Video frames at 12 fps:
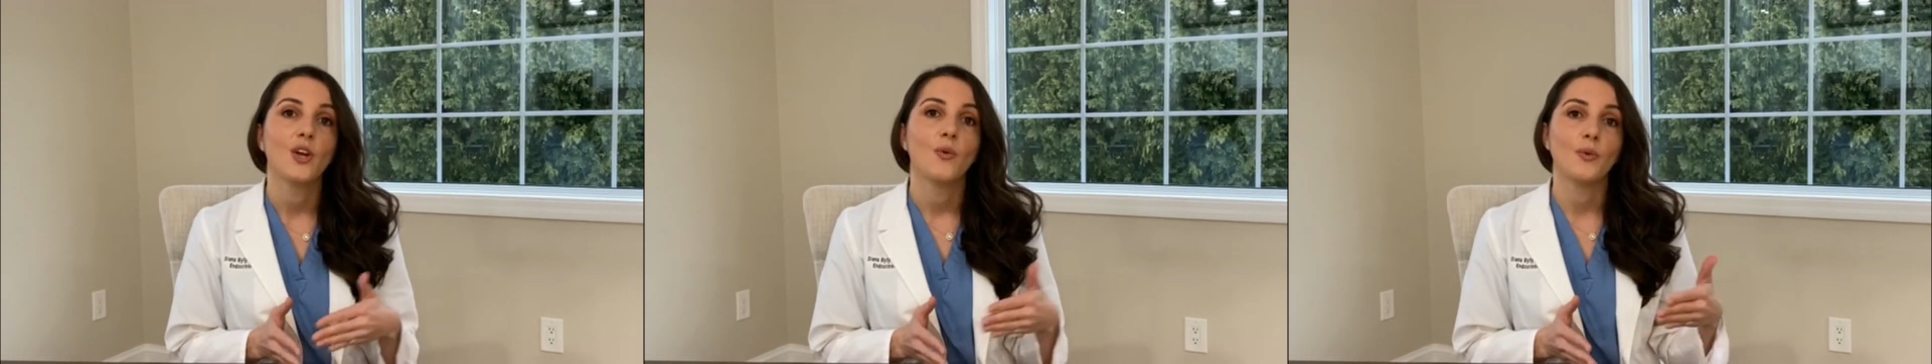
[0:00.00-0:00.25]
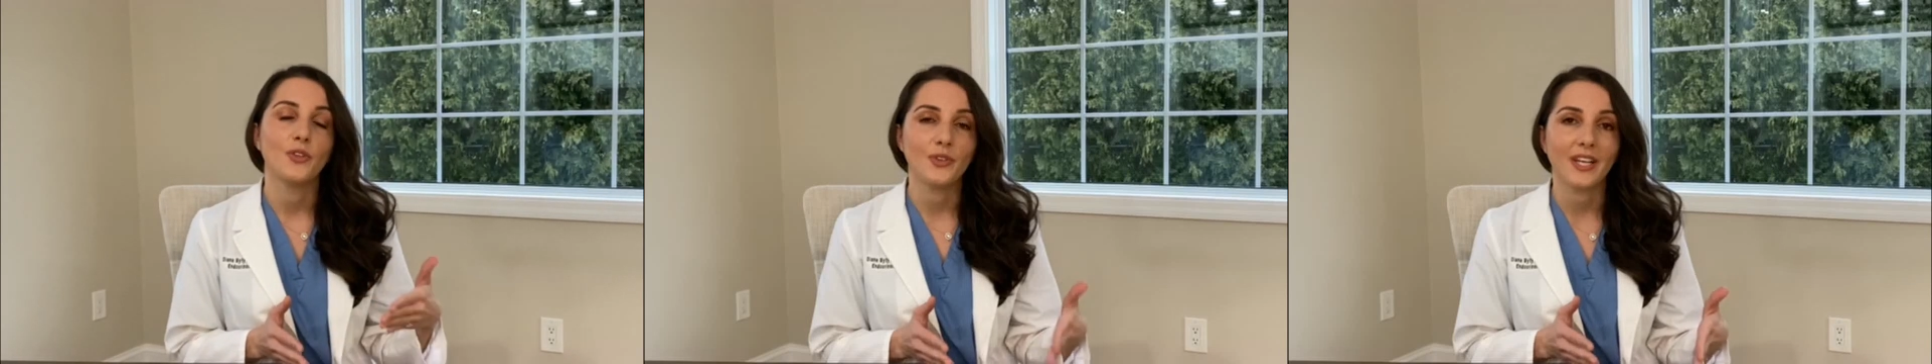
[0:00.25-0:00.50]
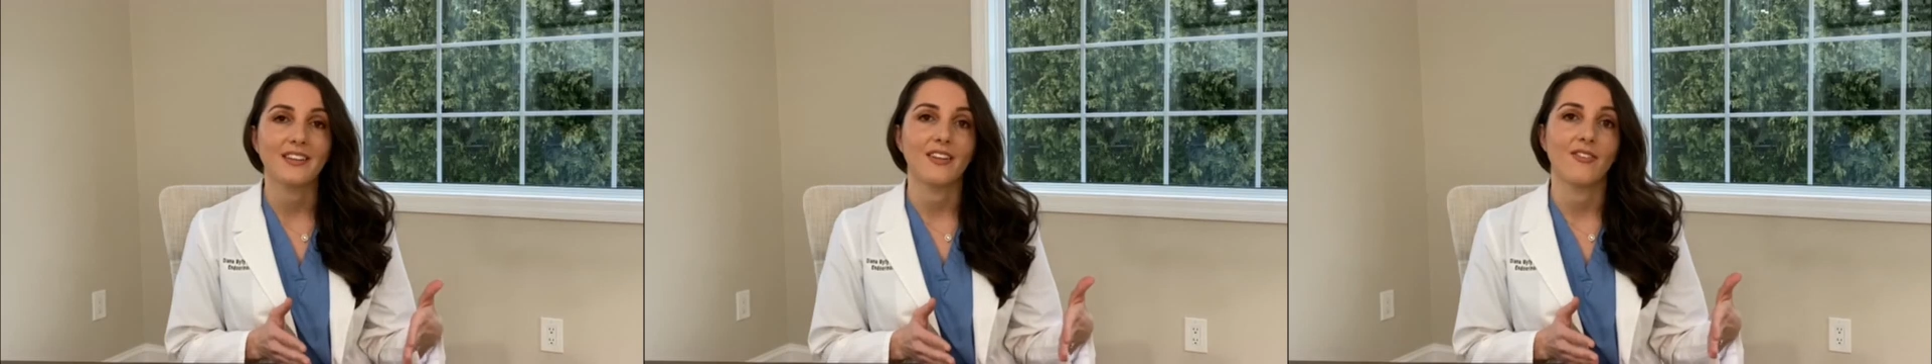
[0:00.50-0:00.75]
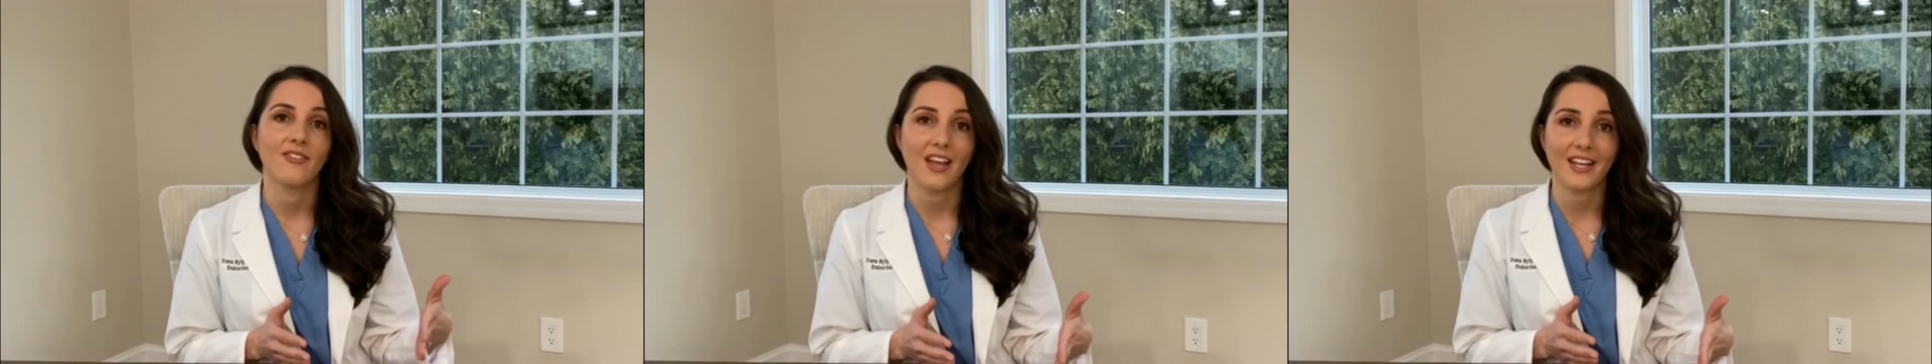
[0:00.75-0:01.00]
When you get the
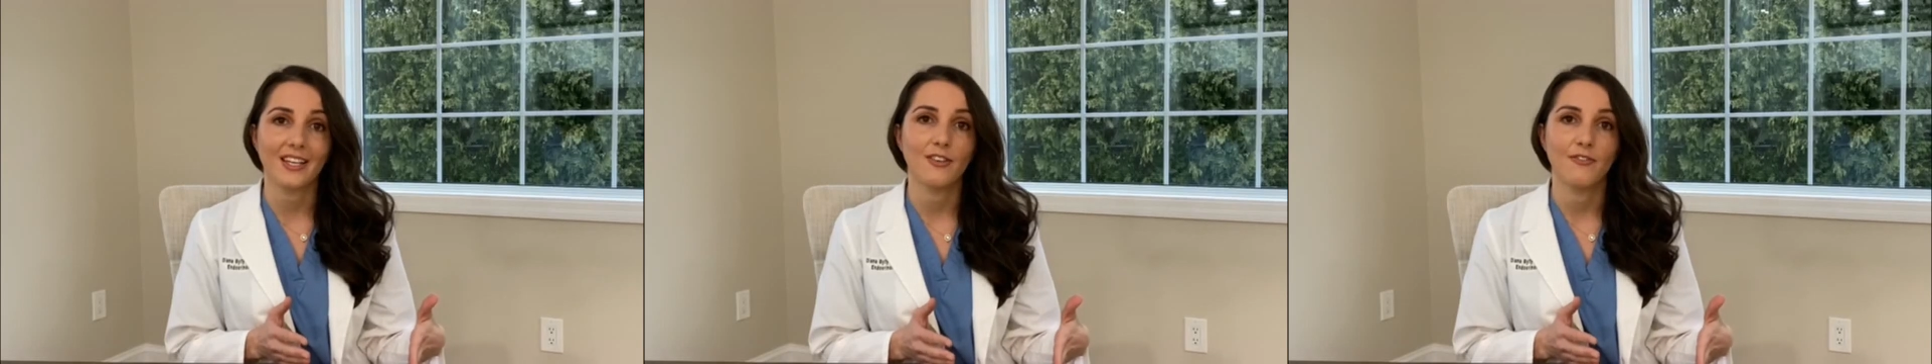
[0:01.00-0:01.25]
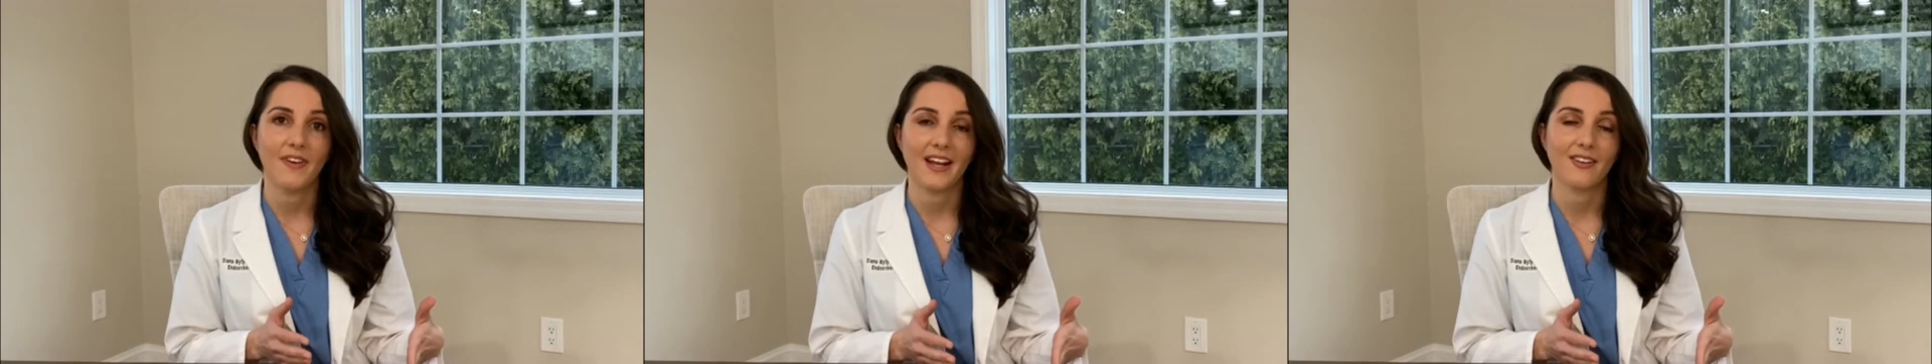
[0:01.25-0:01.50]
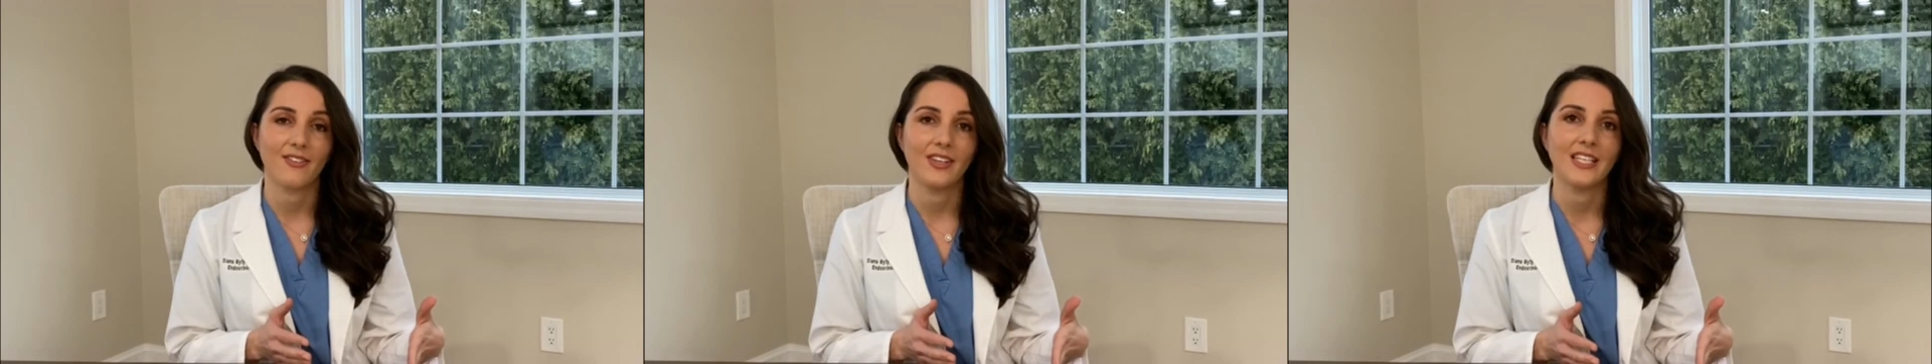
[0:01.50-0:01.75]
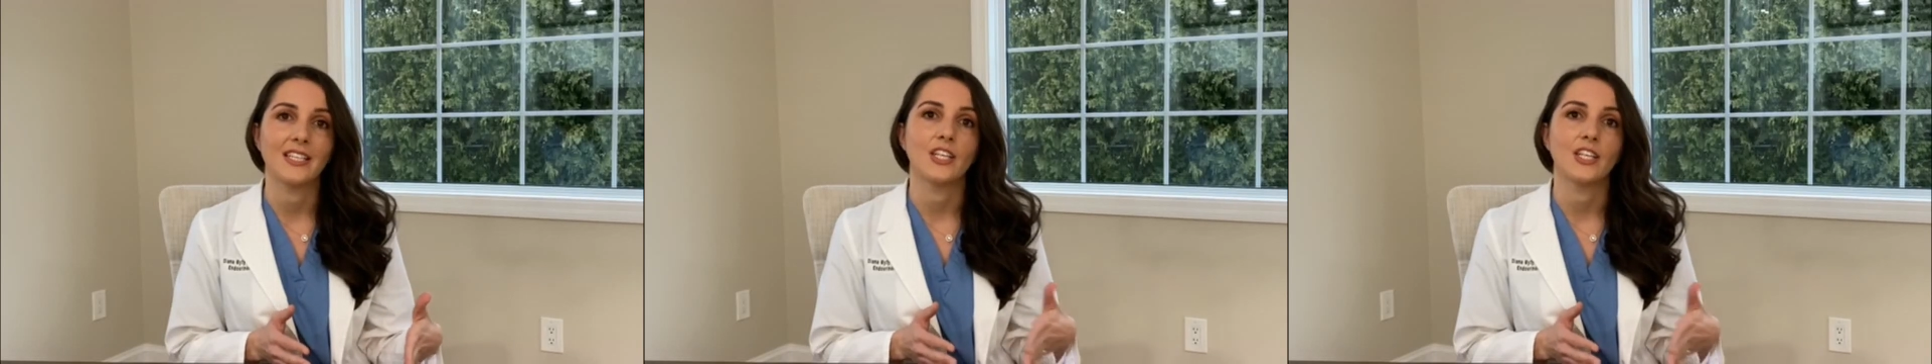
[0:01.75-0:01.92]
second vaccine,